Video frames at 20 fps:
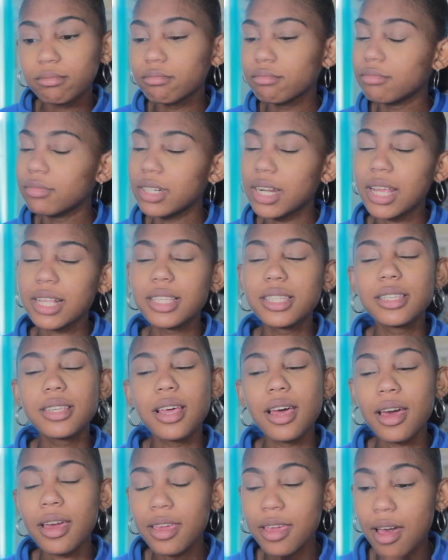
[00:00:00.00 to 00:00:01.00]
When I
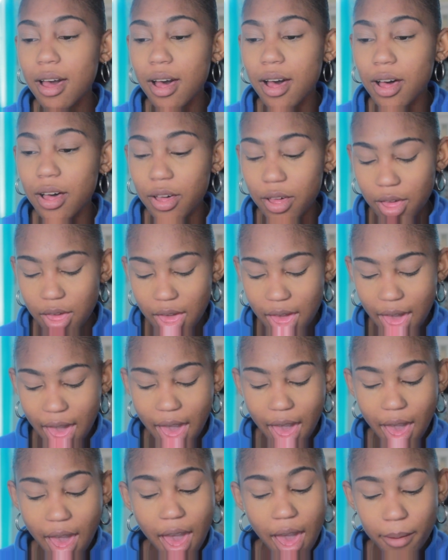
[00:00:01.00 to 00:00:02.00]
tell y'all,
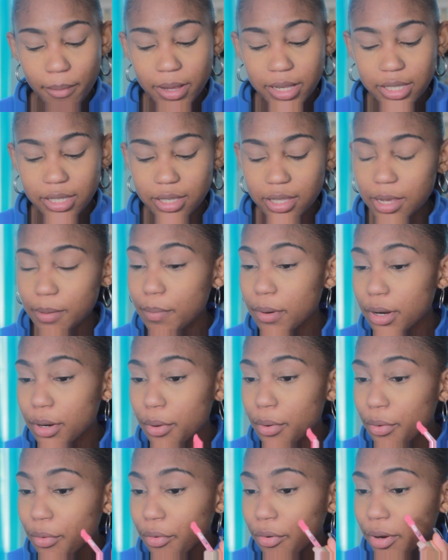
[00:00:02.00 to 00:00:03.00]
I've been sleeping
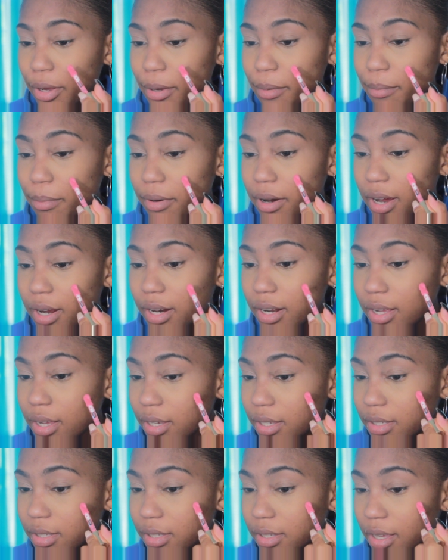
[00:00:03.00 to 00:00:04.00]
on cream
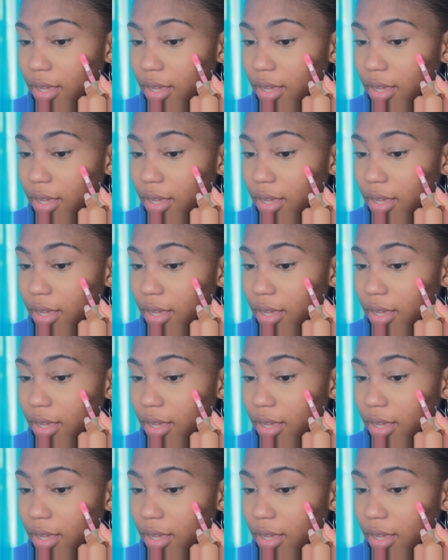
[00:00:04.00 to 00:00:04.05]
products.